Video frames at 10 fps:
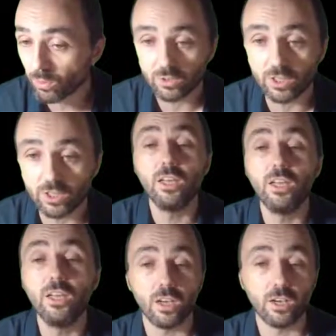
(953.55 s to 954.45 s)
Okay.
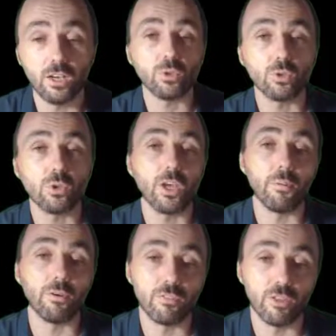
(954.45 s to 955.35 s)
I show some
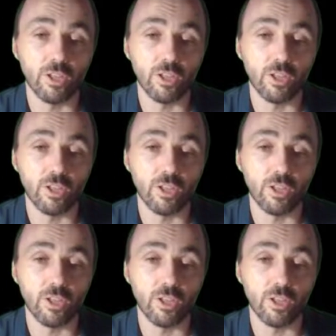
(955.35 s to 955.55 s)
of them.